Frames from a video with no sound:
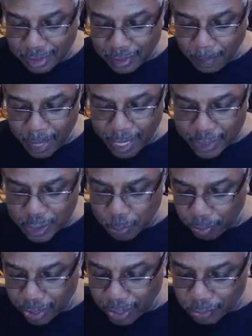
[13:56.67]
The pain
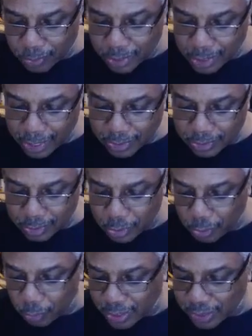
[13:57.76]
spread through his head
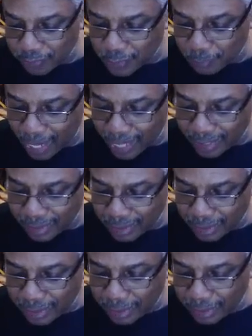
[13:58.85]
into the rest of his body.
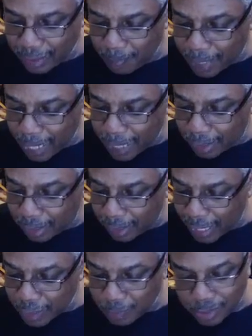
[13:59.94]
He began to
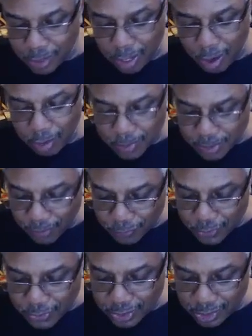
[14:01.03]
collapse, but then caught himself
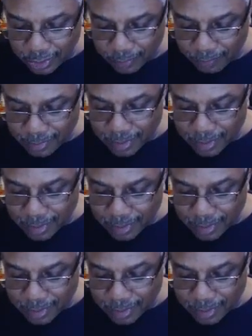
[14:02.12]
on the sink.